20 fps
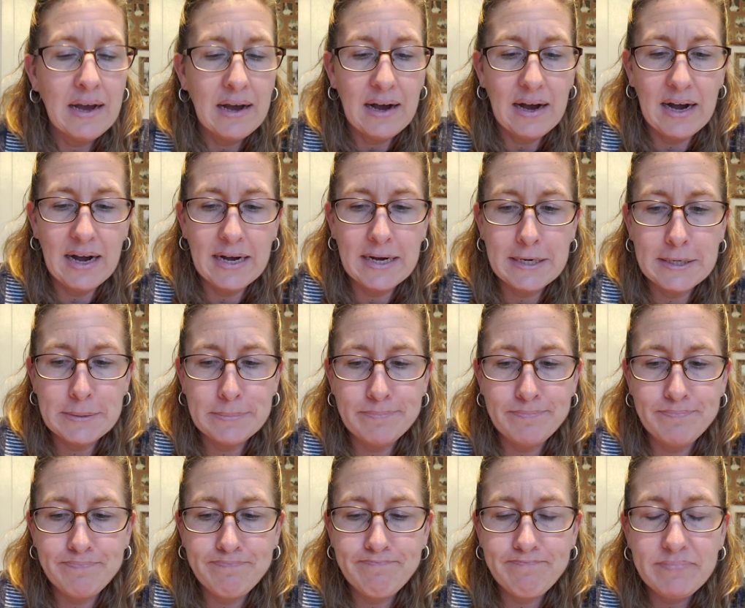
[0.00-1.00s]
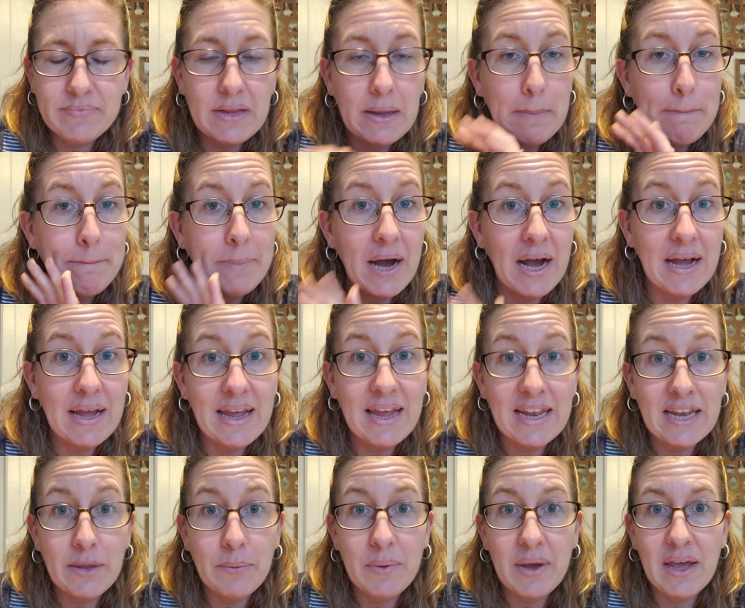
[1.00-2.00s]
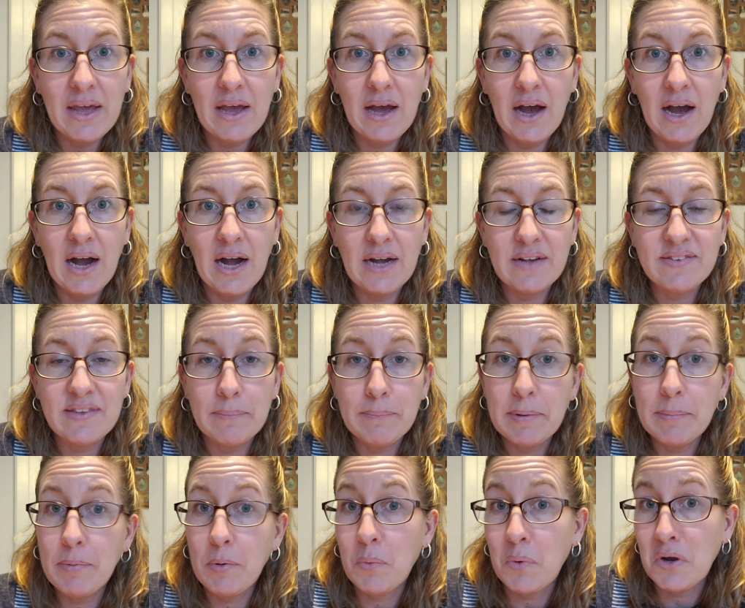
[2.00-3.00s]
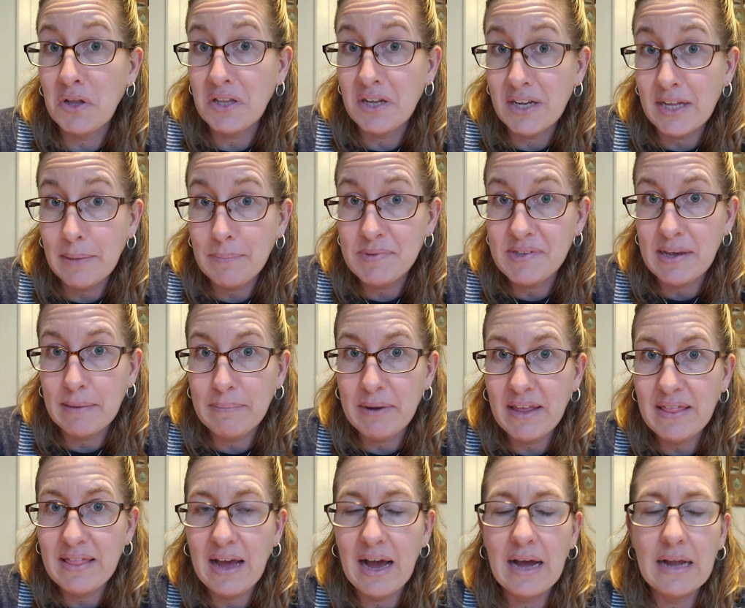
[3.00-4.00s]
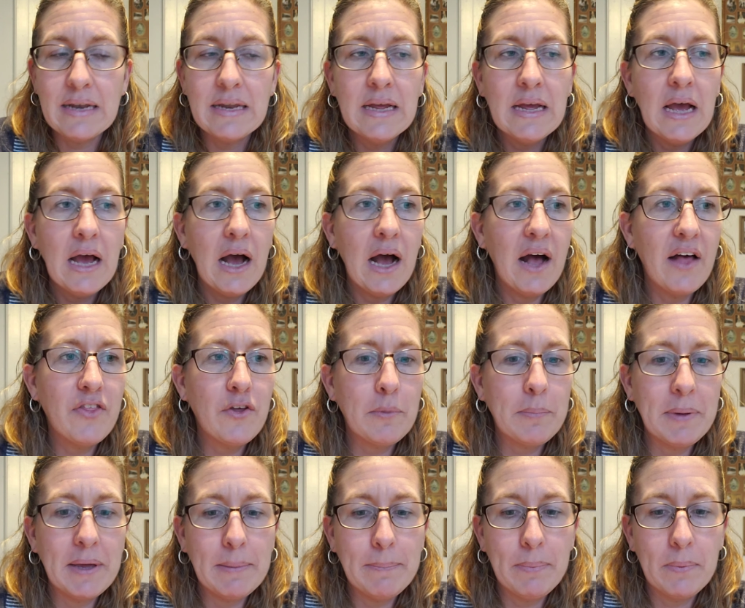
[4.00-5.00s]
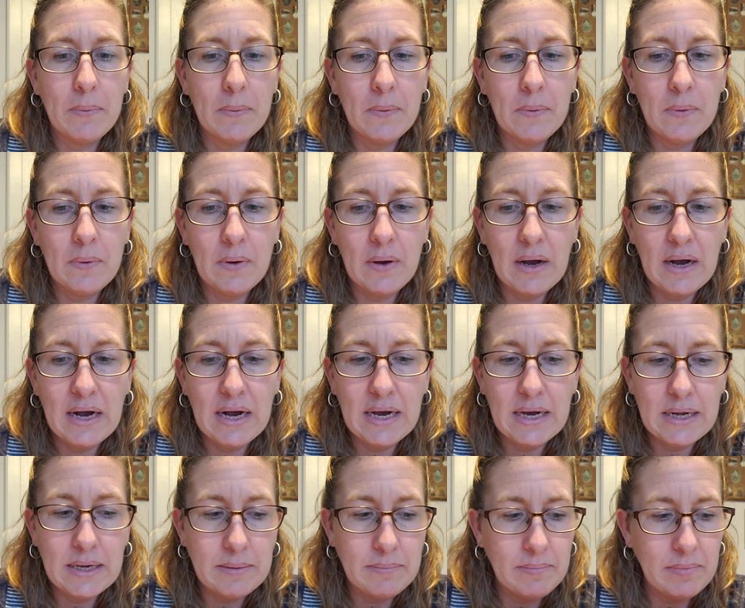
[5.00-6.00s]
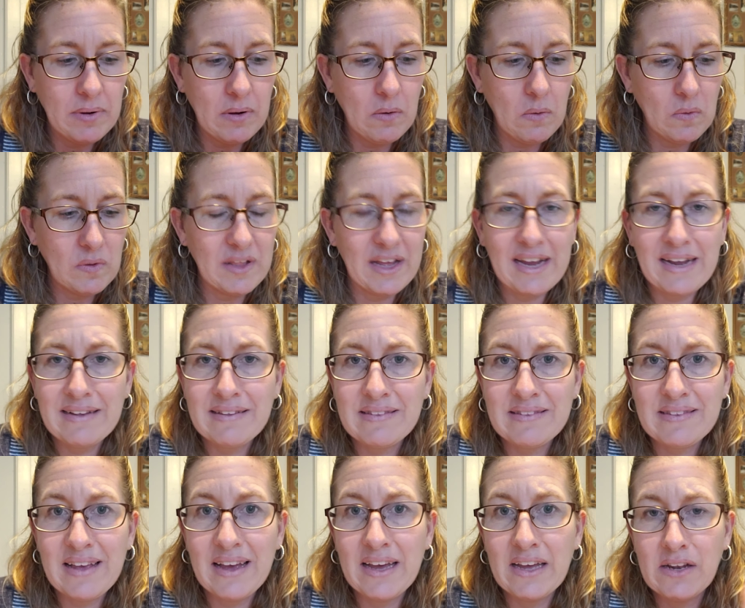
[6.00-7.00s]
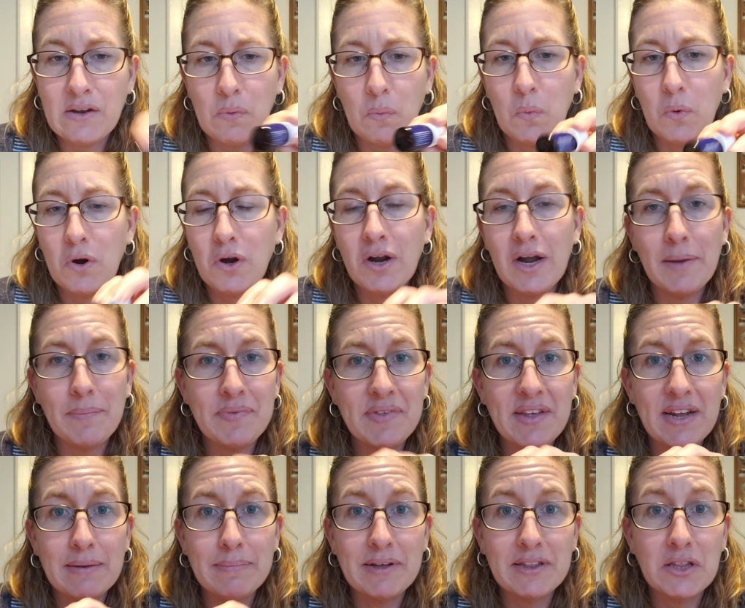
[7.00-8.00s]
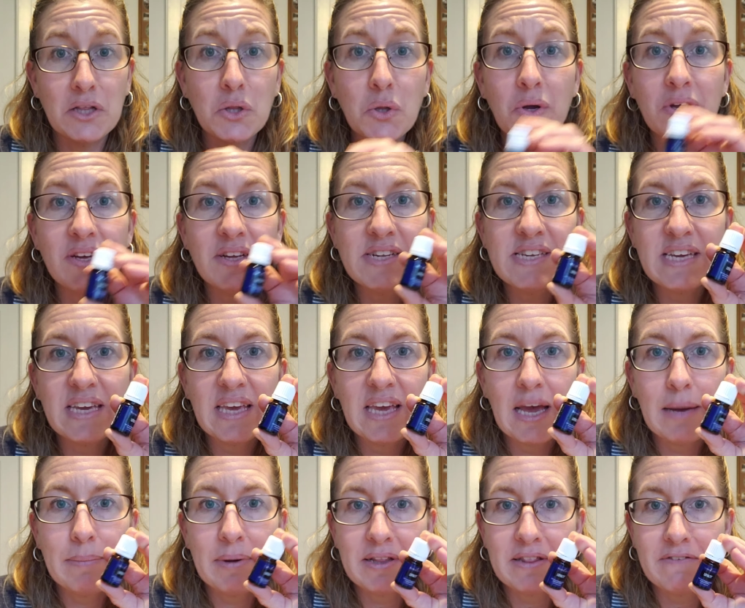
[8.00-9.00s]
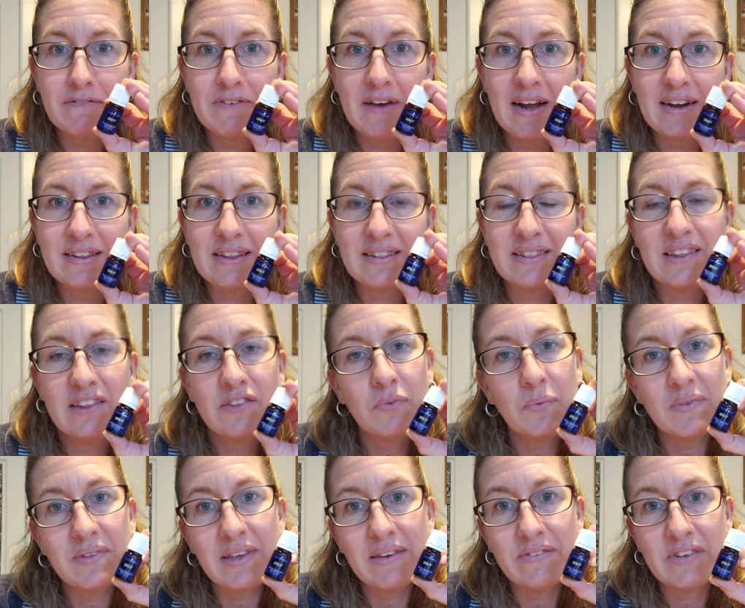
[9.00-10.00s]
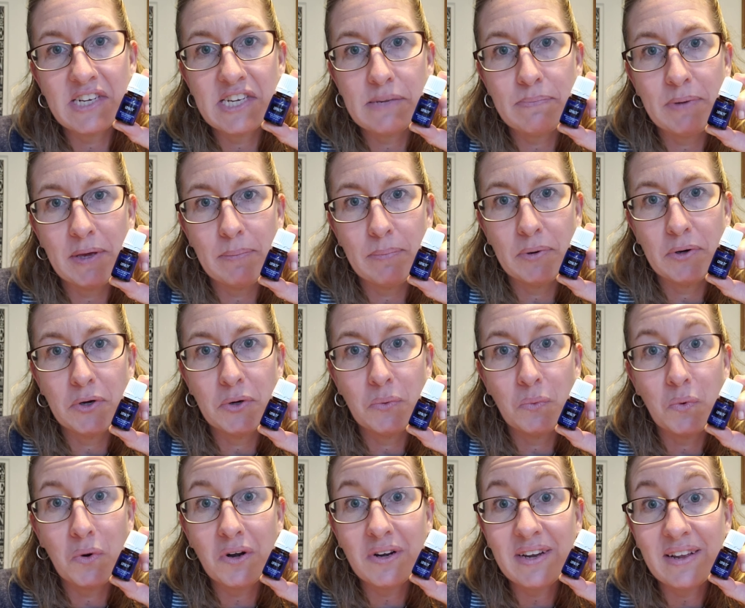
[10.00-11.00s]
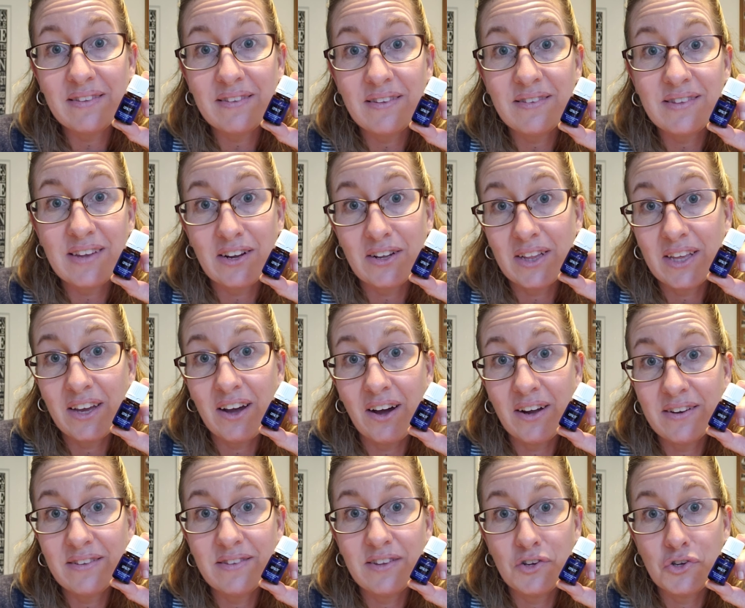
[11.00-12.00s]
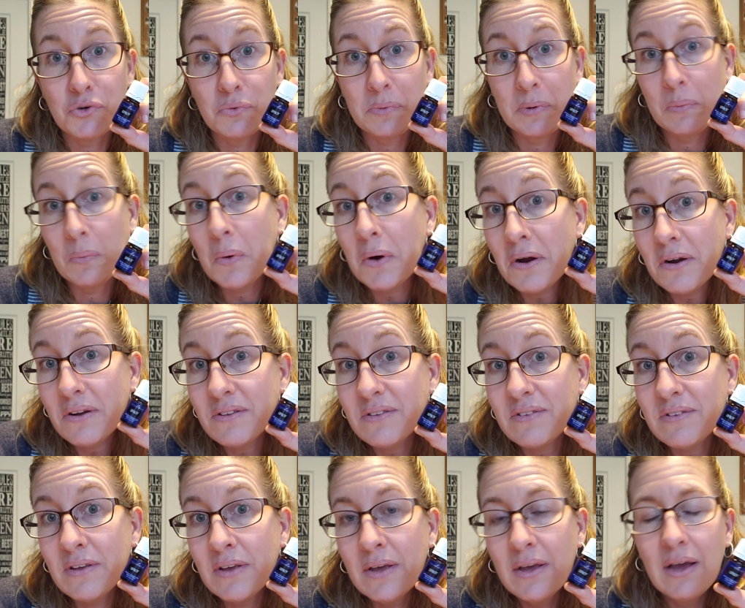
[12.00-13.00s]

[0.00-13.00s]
But anyway, some people were a little upset by that. Other people, like I said, were upset about the loyalty, about the fact that this was given to people who weren't necessarily on Essential Rewards.